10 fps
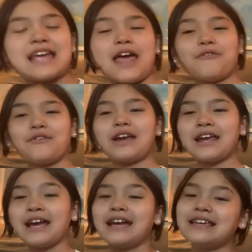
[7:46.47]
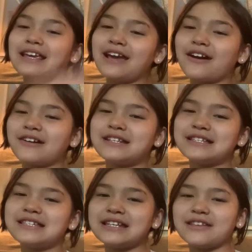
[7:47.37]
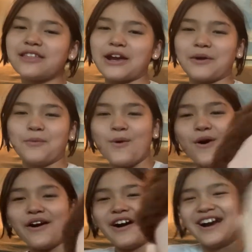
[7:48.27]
every year to see their war.